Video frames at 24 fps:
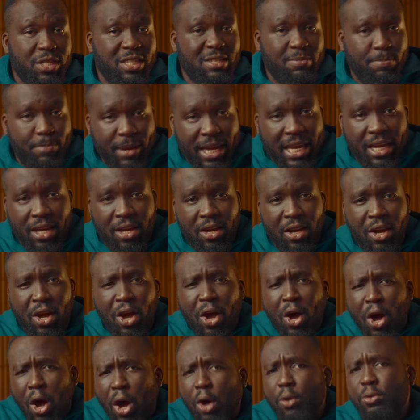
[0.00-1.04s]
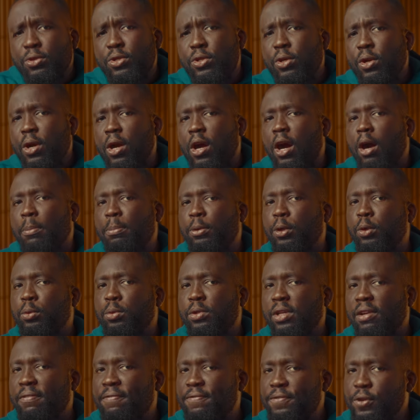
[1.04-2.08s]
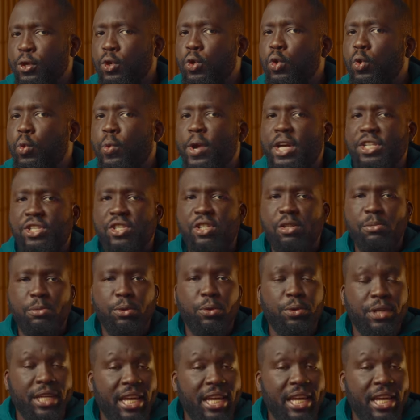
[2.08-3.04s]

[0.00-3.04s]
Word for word: speak also coupled with a few questionable